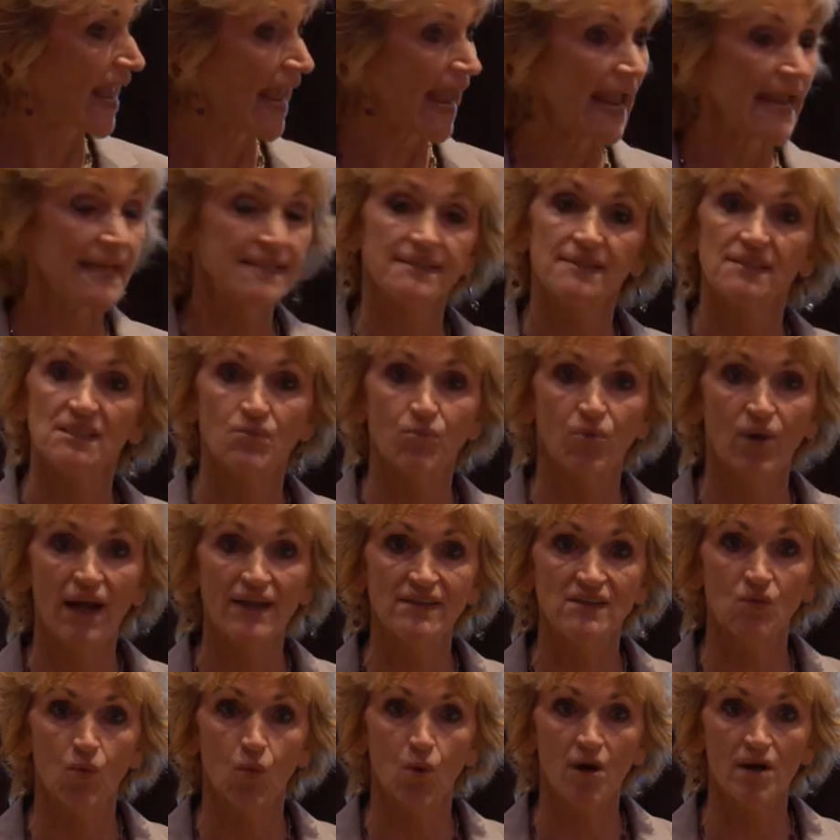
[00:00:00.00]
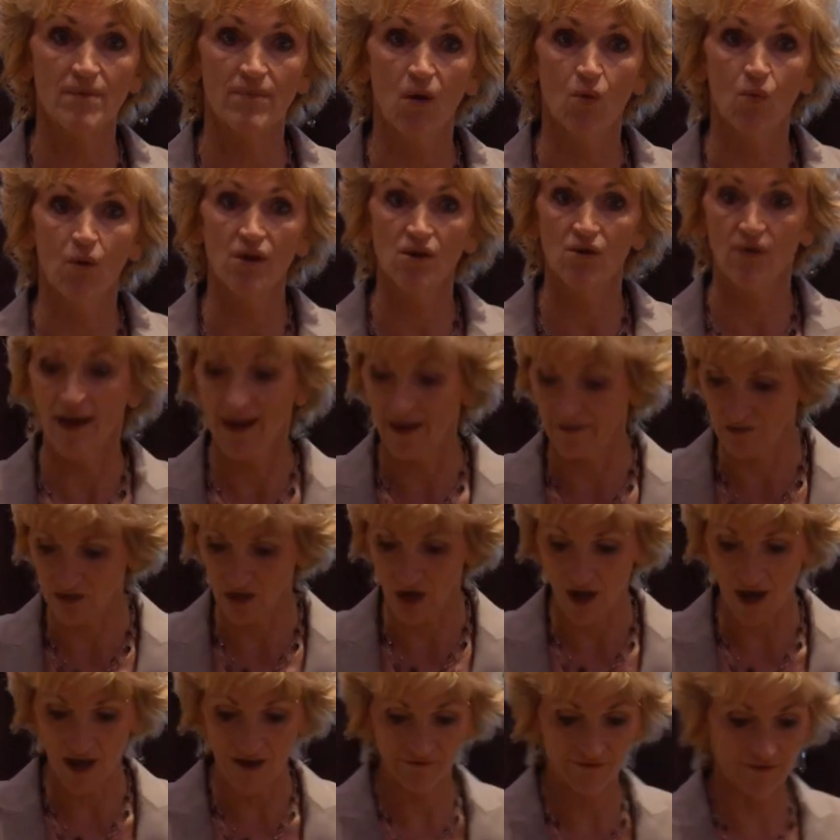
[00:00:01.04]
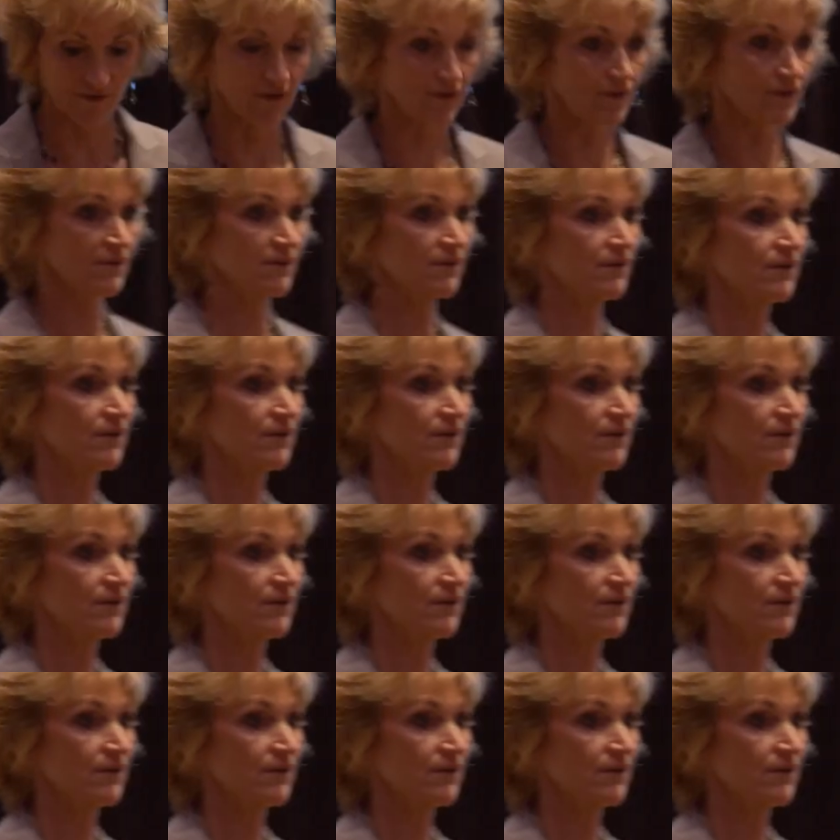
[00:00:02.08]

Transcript: It spreads the word about what you have to offer.